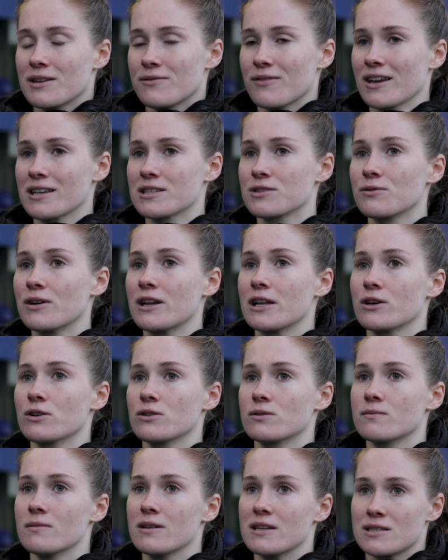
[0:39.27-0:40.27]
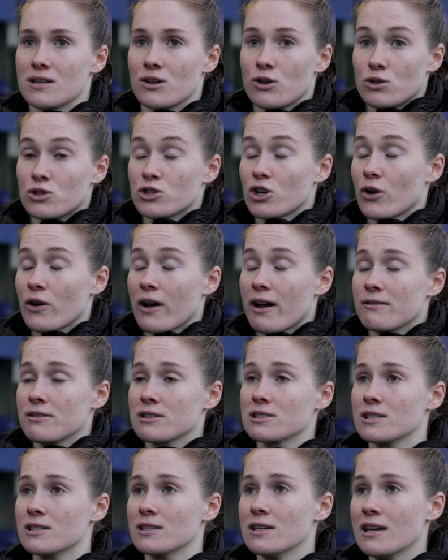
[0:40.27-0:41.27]
I think it's a really good, it's a good show of
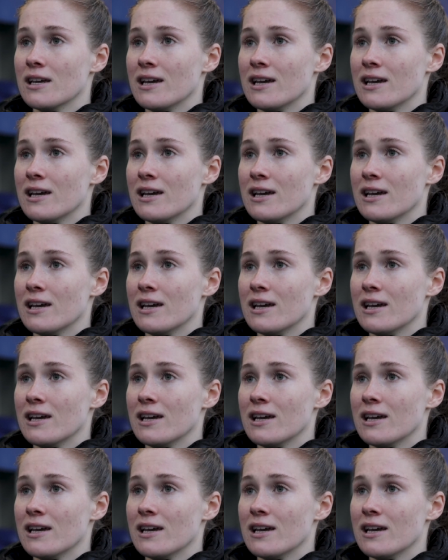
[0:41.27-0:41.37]
character,